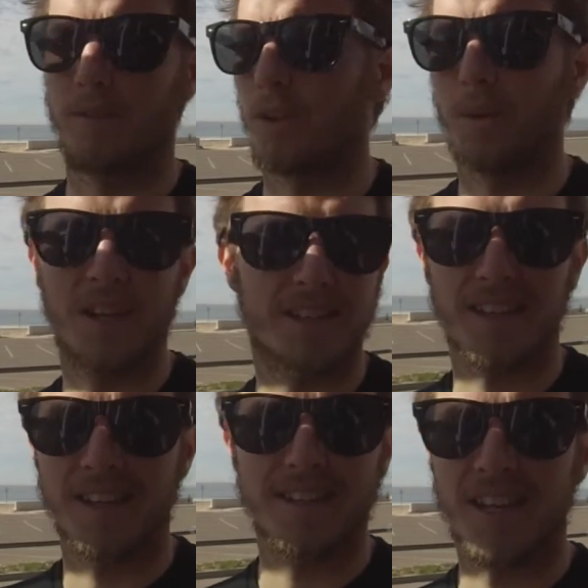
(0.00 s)
a few weeks,
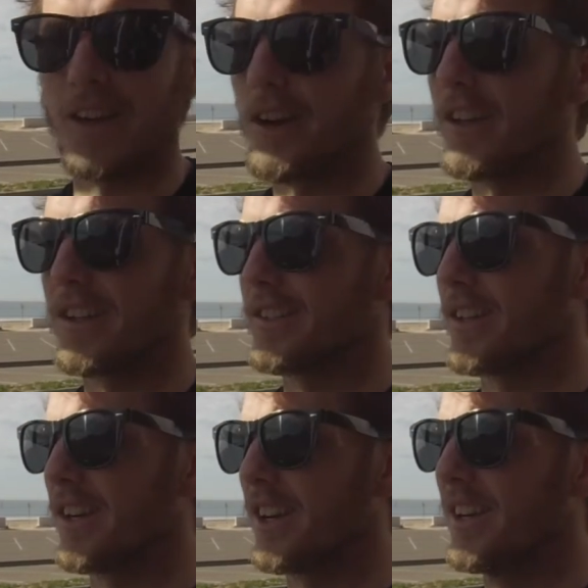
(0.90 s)
like I said earlier,
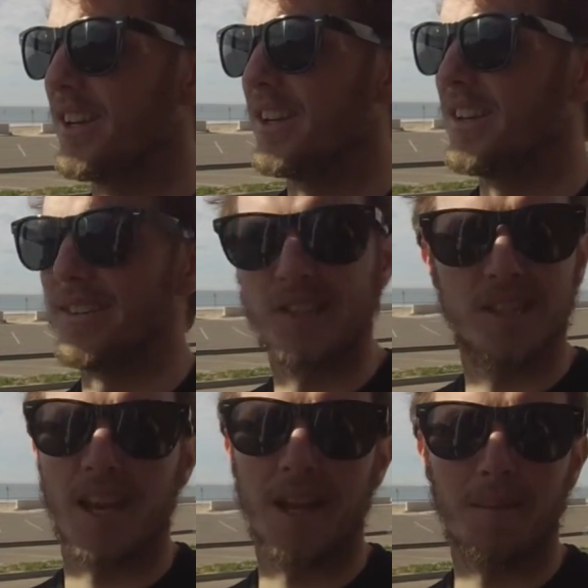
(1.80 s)
so
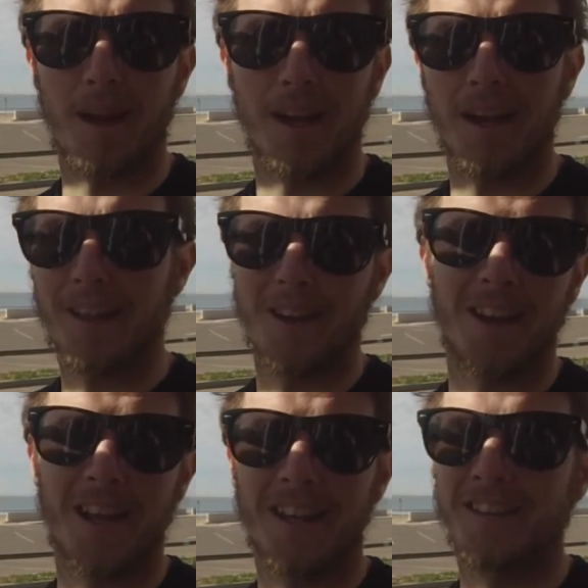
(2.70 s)
just getting back out there
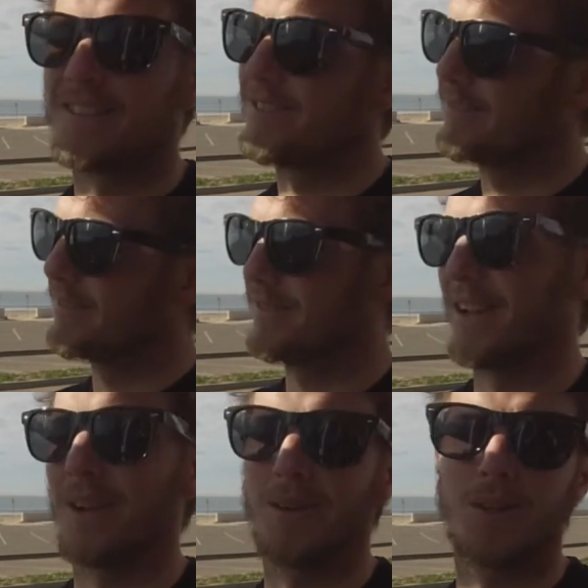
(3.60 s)
again,
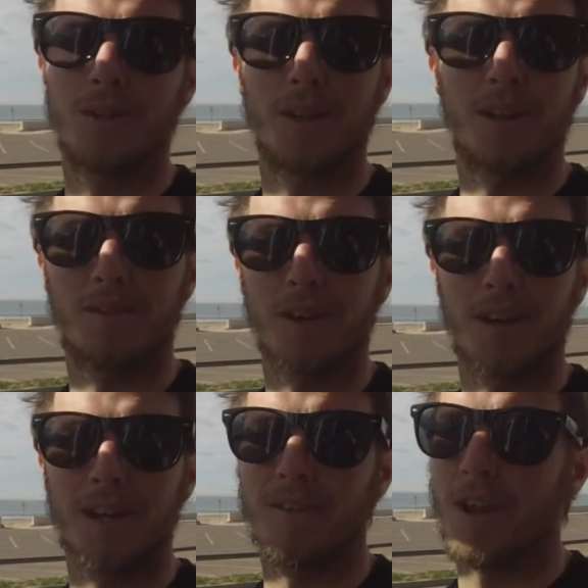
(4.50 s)
it was really
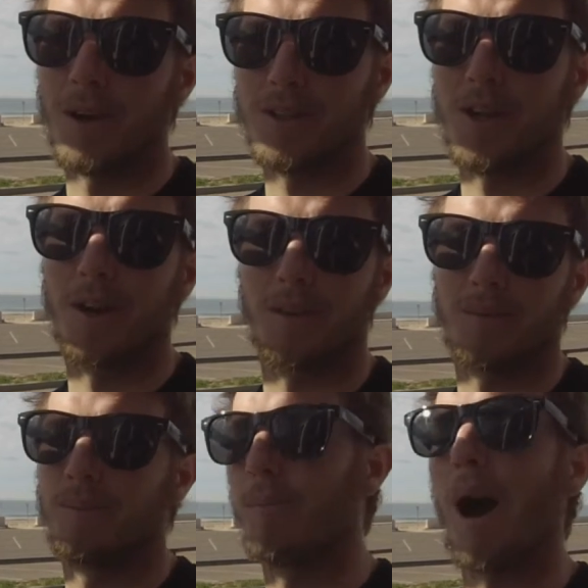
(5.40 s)
fun. Even though it's not
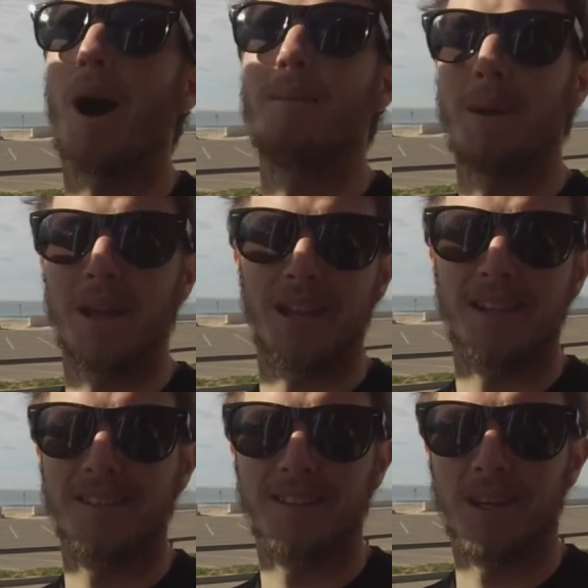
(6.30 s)
pumping,
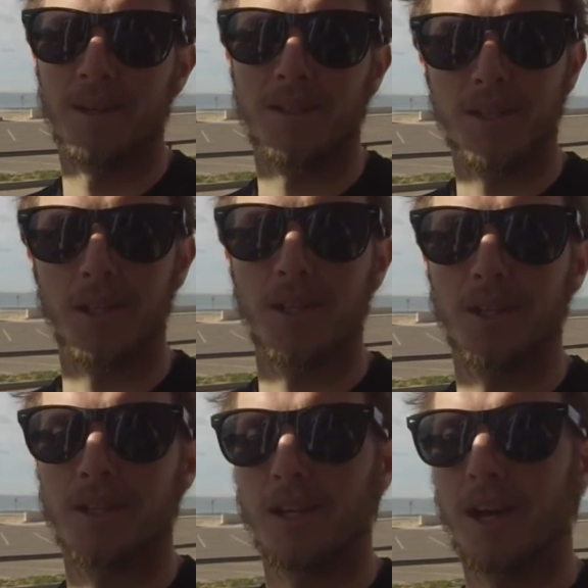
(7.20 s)
it was still a
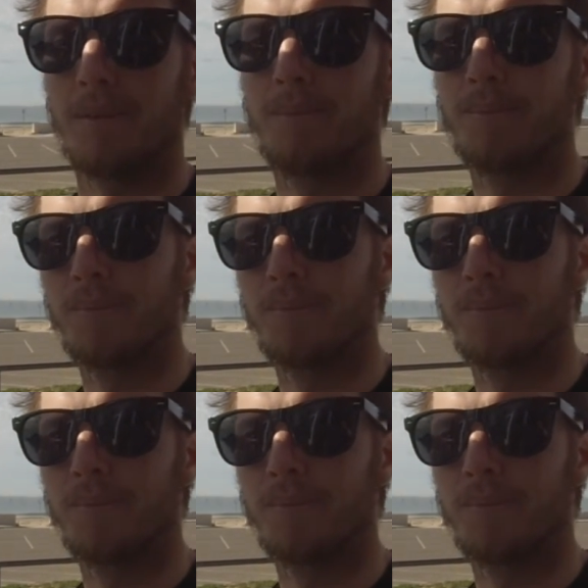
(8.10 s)
good time.